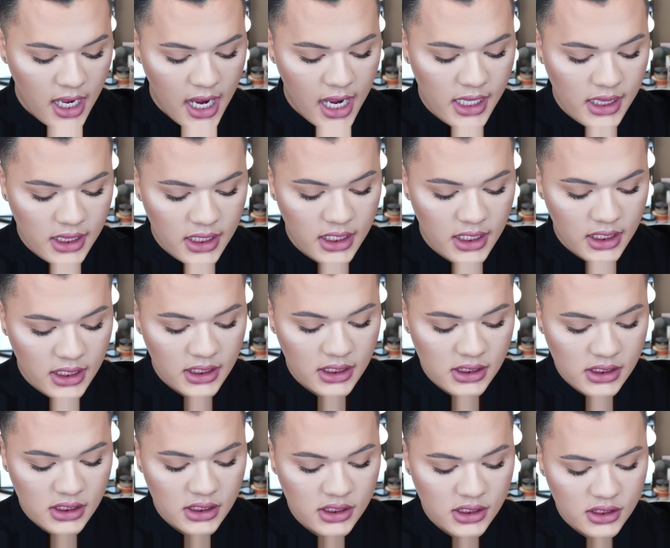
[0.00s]
And
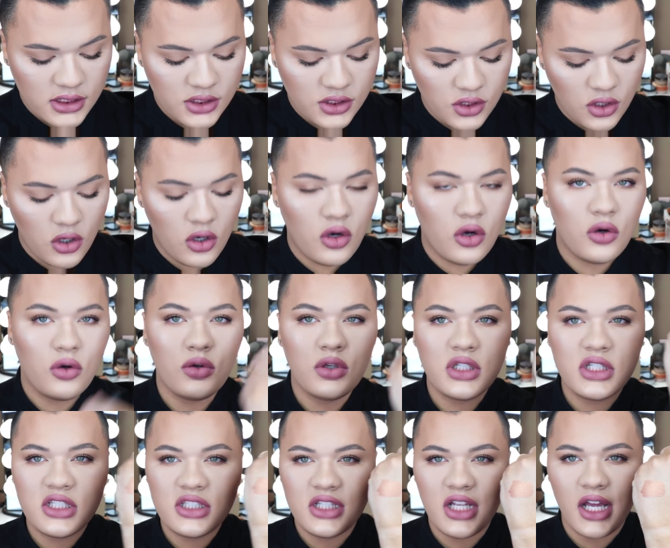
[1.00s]
this is so
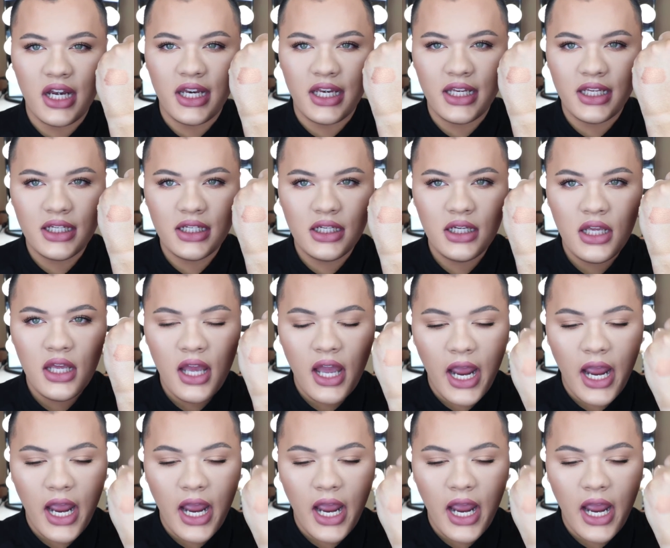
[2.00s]
stunning.